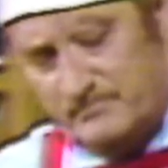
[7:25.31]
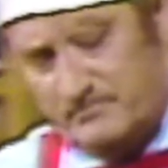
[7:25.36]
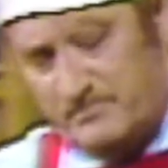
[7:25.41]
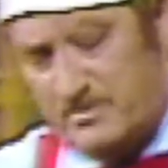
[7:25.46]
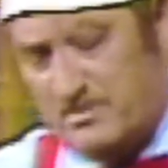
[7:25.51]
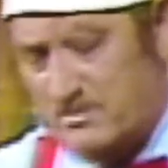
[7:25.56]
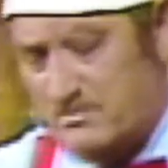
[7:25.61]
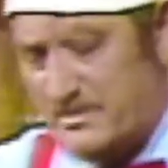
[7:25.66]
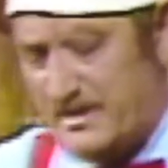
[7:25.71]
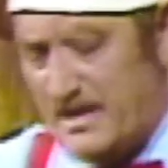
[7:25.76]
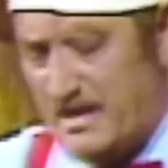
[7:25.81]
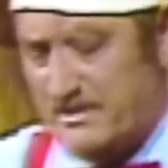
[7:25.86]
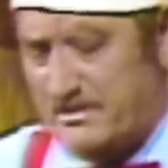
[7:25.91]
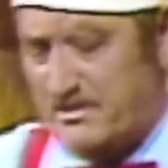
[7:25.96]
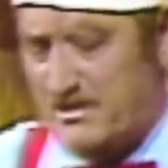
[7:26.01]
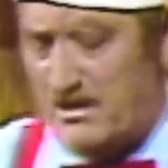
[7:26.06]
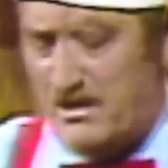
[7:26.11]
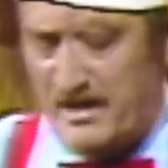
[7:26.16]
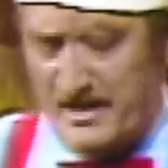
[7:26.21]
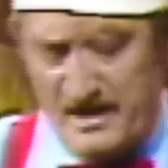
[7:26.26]
Pork without
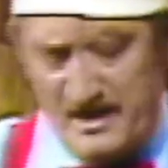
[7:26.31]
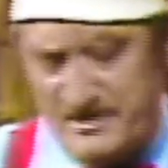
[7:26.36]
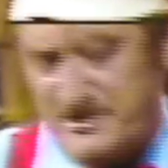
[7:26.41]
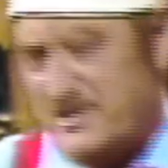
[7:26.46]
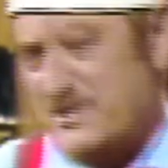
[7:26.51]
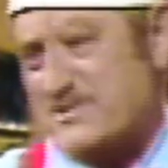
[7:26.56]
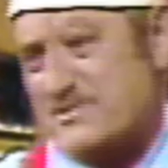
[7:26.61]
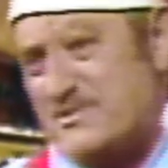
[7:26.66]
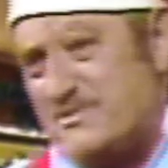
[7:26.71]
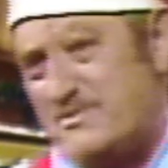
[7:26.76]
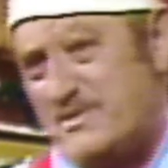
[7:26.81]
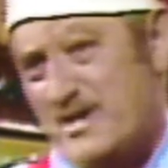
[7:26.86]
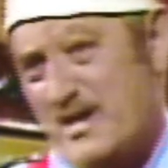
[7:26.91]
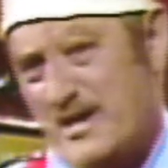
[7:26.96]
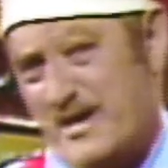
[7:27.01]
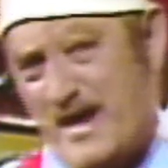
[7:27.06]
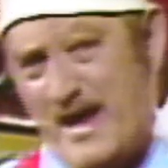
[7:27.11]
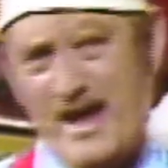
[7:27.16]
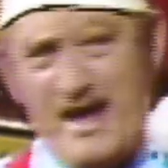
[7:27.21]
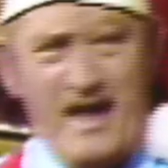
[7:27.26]
garlic, I'd just soon
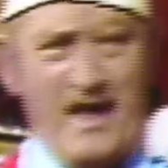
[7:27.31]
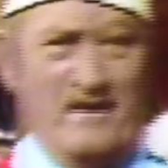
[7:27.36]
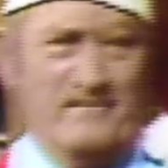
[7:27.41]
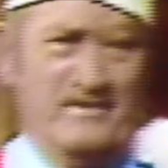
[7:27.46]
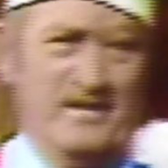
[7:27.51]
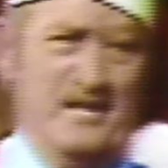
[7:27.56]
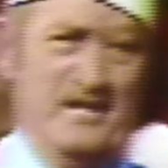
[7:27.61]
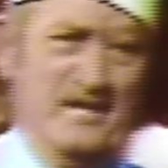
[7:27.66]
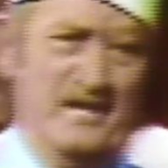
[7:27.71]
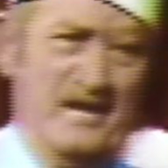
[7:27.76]
not have, I